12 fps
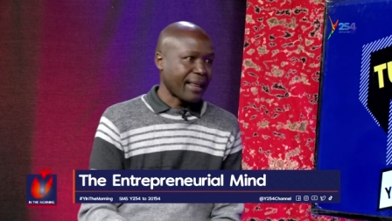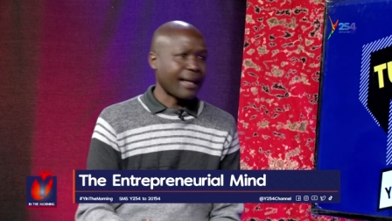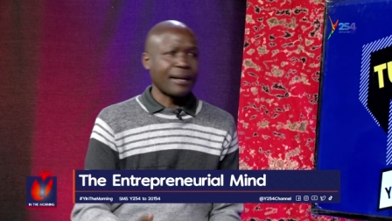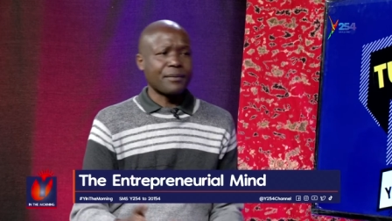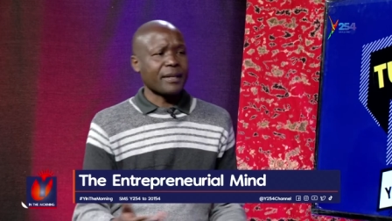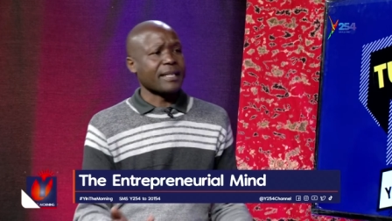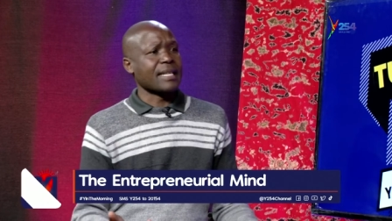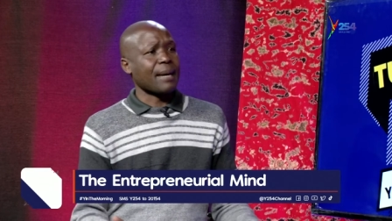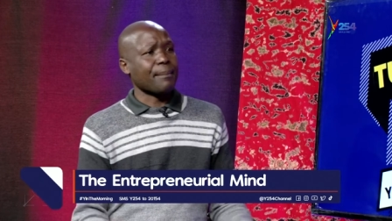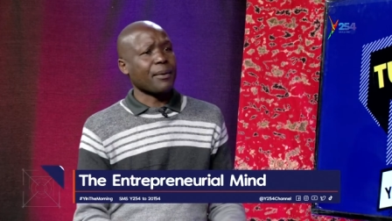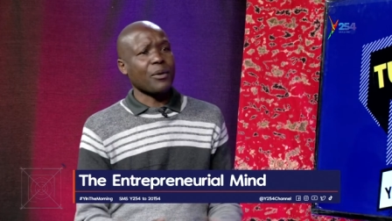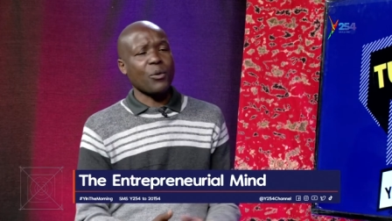Than, for
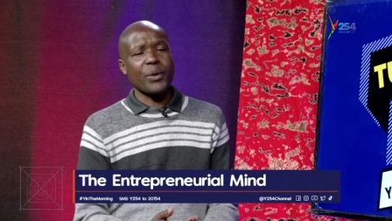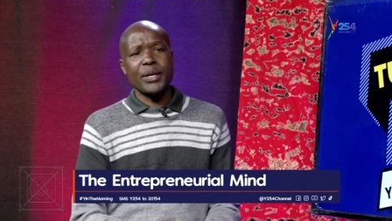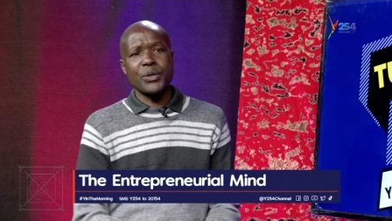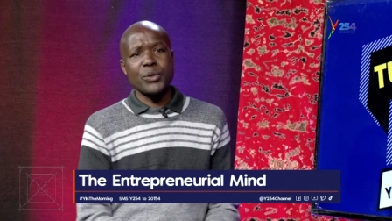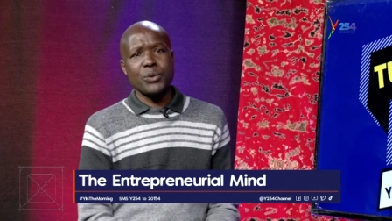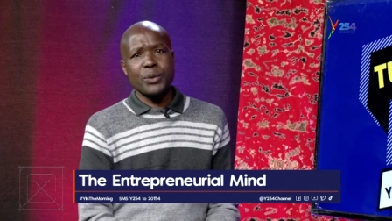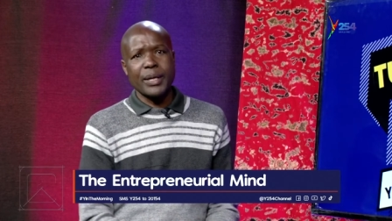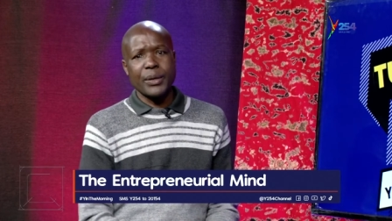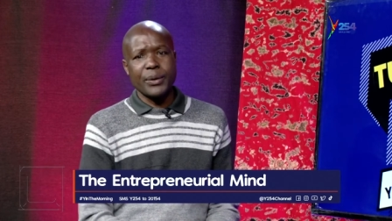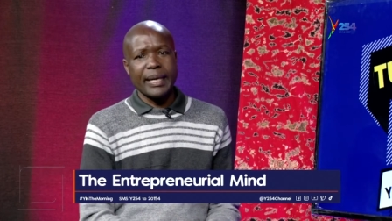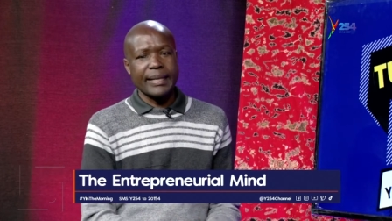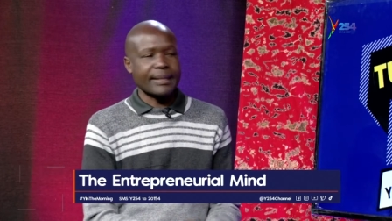example, when you were
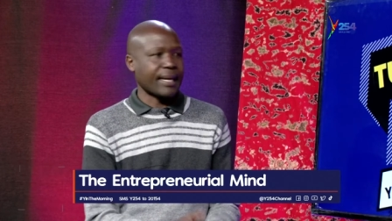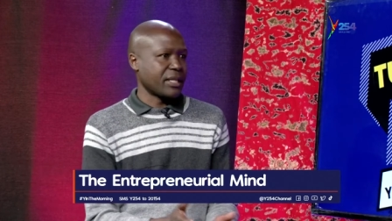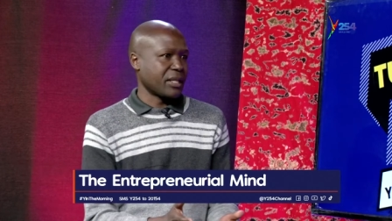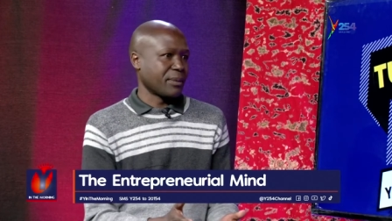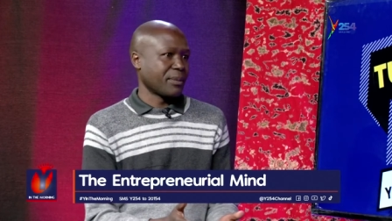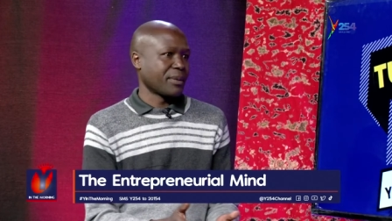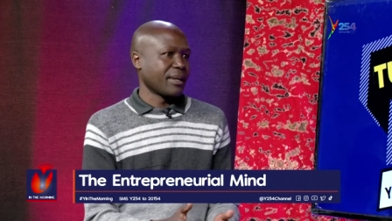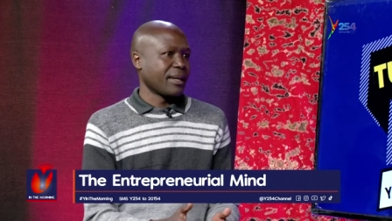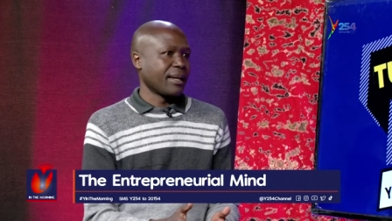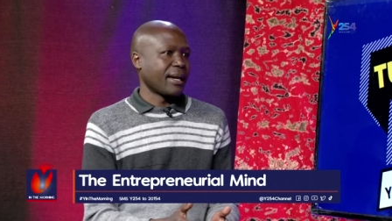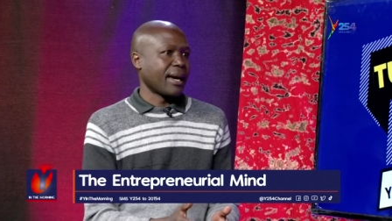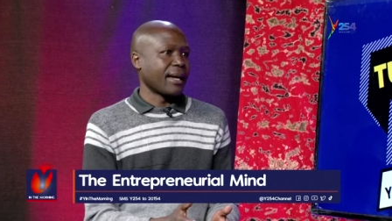doing internship
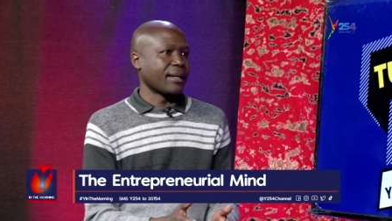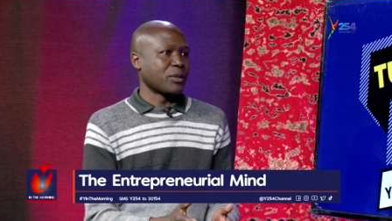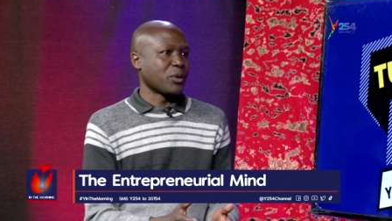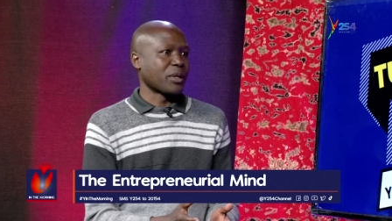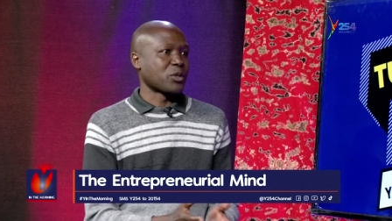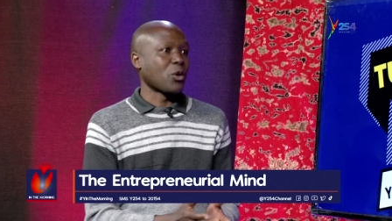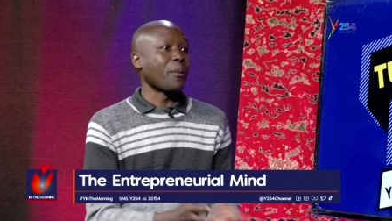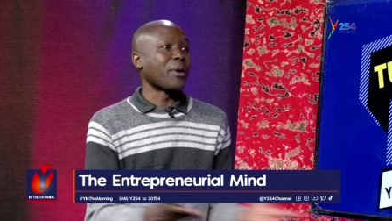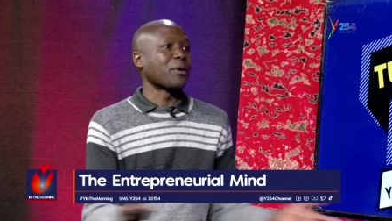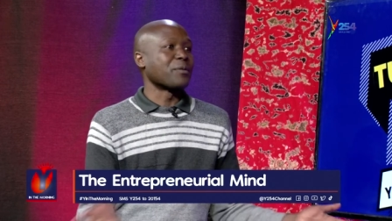and you are so many